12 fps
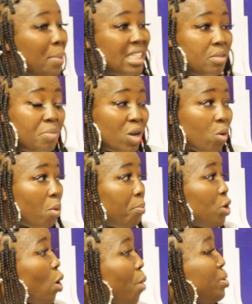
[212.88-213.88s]
but me no,
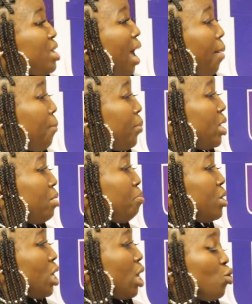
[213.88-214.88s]
me obia, me
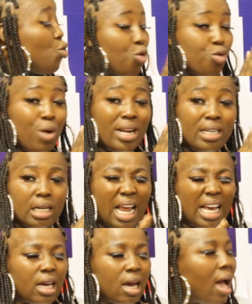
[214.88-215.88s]
ye no credit.
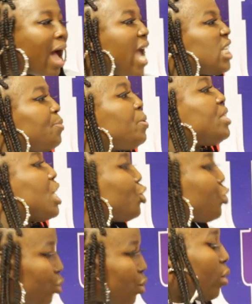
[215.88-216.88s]
Like, I speak the
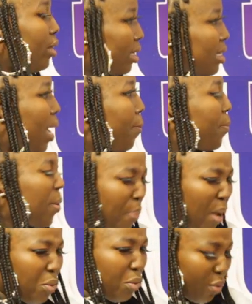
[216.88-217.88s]
truth all the time, me
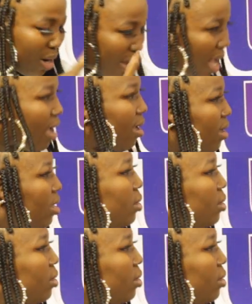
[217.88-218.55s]
penno cracker.